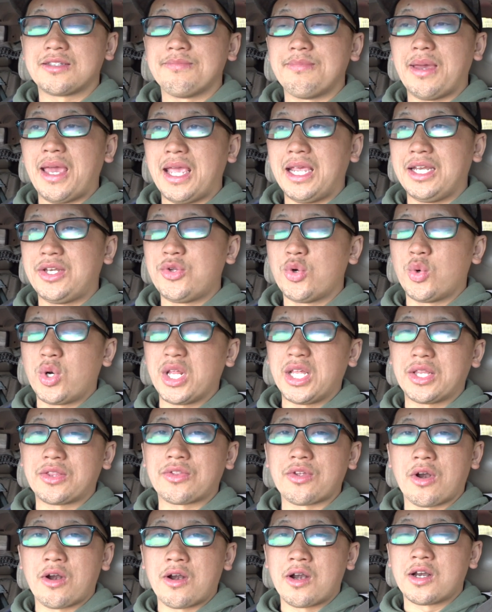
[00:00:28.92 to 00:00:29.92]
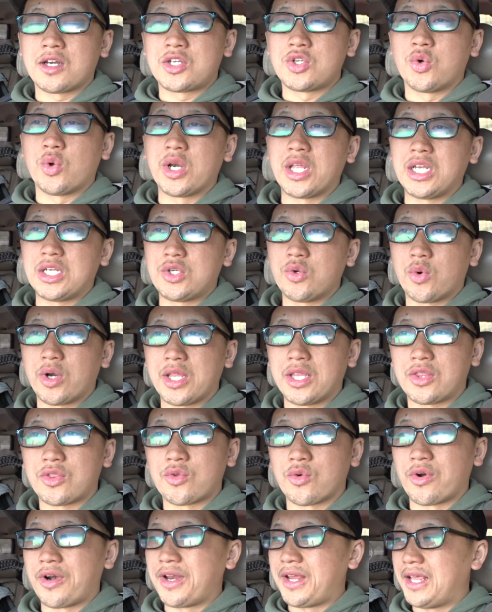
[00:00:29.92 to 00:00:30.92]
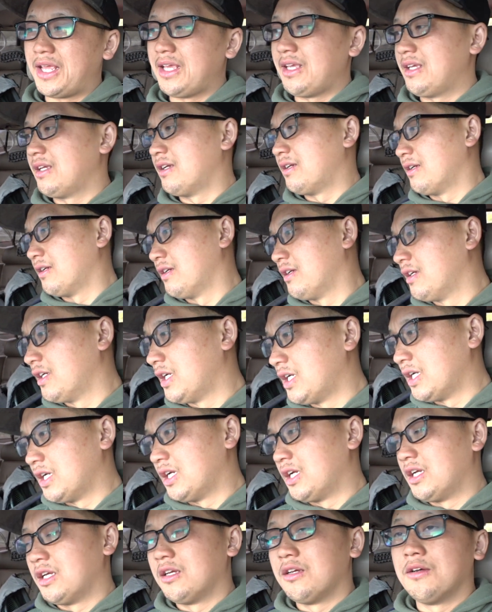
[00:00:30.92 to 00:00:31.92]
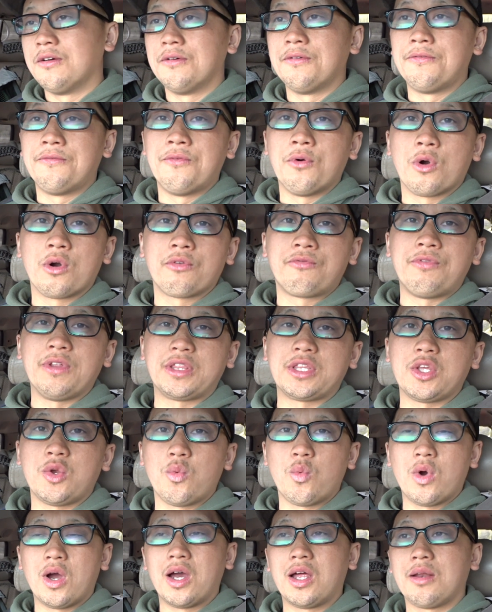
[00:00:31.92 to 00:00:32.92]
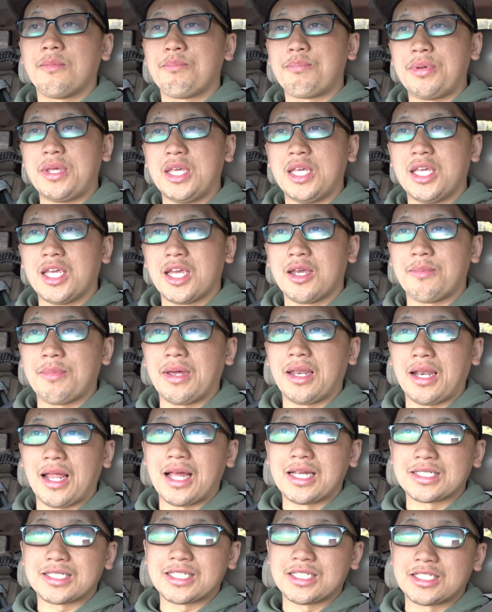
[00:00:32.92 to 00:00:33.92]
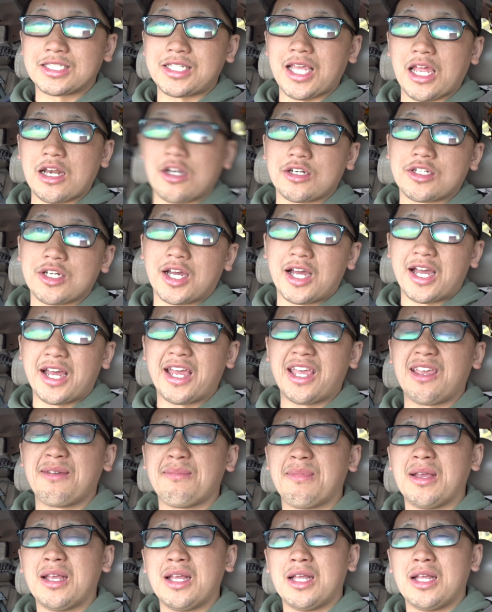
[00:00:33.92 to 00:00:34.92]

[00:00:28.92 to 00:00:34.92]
May 23rd, 2023, 4.51 p.m. Alaska Standard Time.